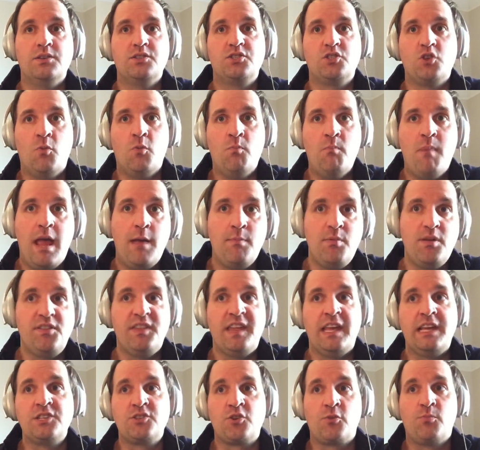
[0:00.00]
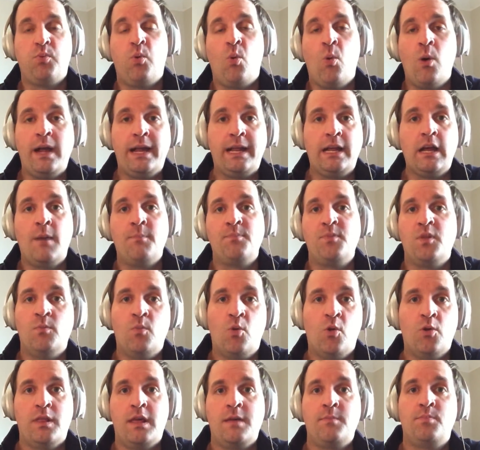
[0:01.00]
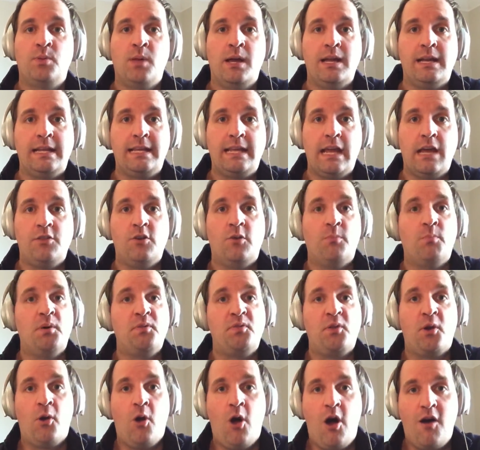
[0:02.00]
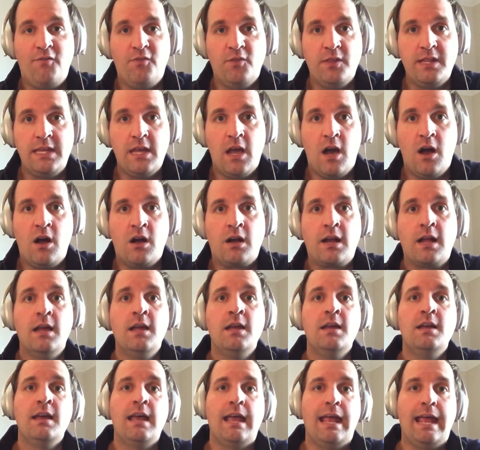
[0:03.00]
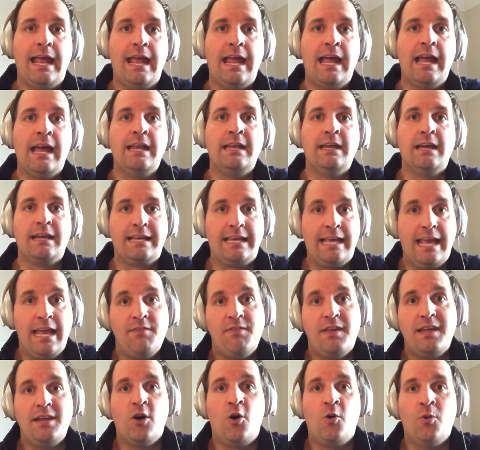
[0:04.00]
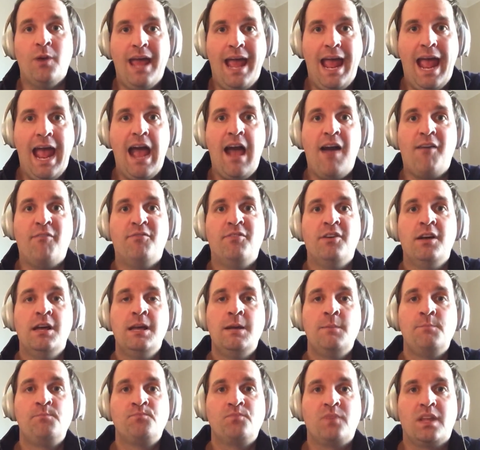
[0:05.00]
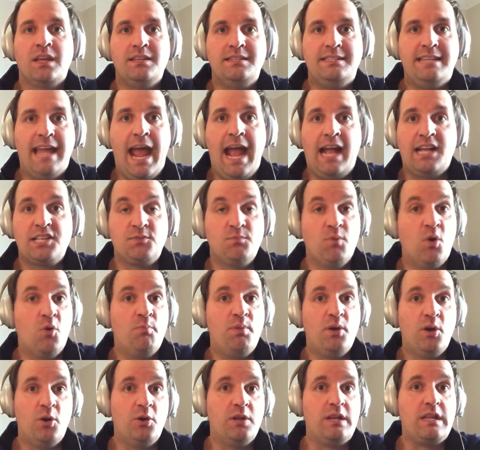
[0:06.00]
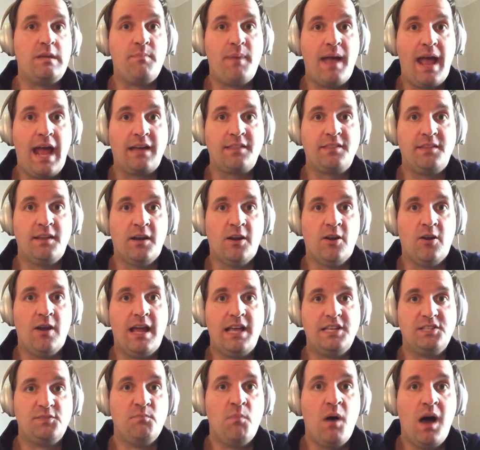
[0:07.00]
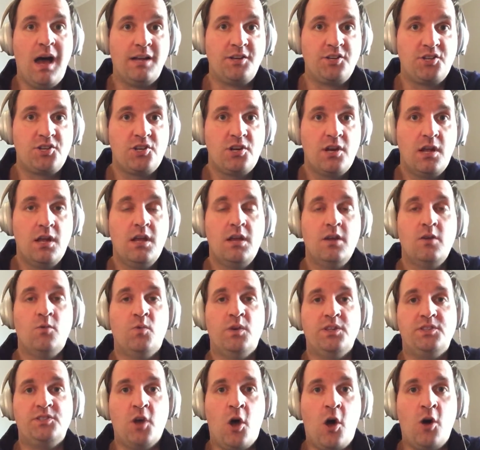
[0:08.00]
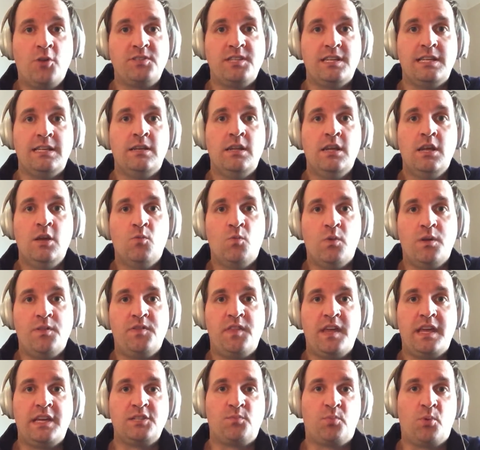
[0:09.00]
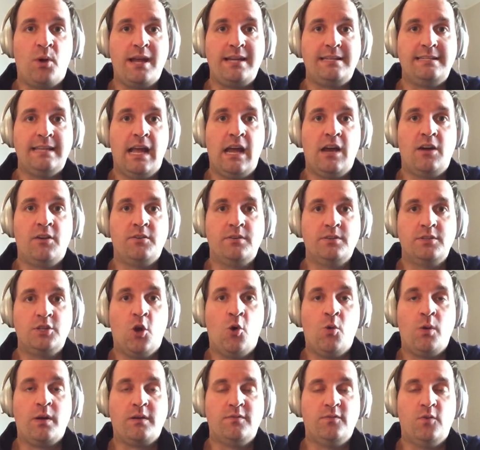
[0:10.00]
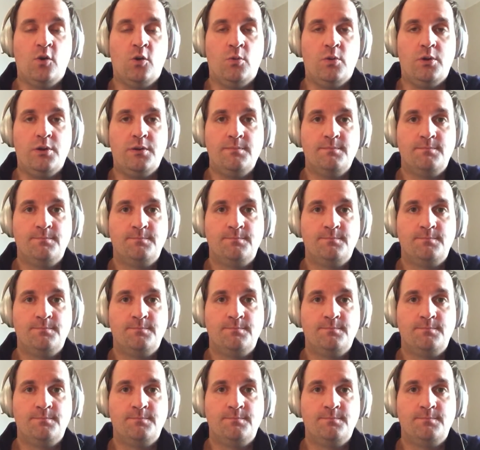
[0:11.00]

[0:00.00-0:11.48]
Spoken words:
So maybe things are pointing up the more they play together, but they're awfully young. And again, they don't have Dak's mobility back there as much with Dalton when things break down going forward.